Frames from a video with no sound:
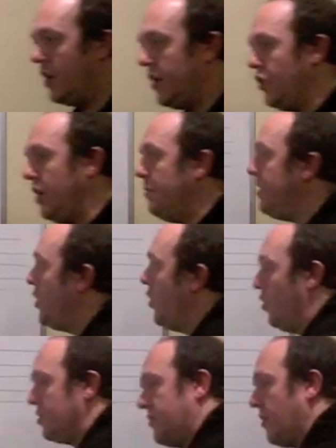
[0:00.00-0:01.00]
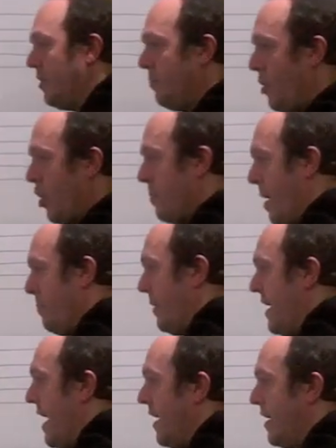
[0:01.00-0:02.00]
if you give me the notes from the bottom up
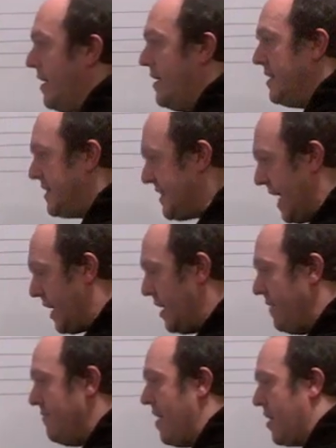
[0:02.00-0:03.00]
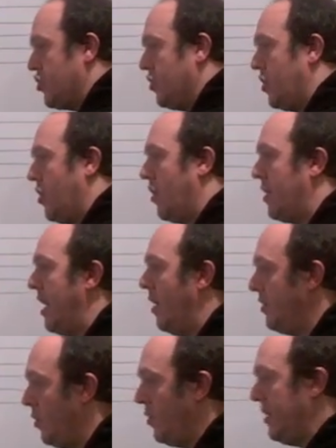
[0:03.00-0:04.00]
again, second inversion chord now,
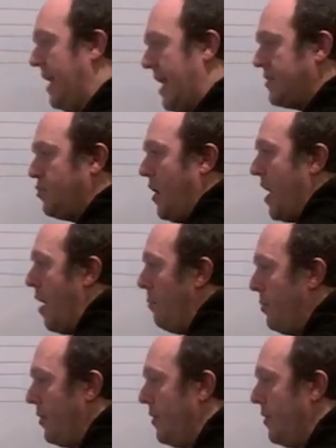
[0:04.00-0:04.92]
the next one up.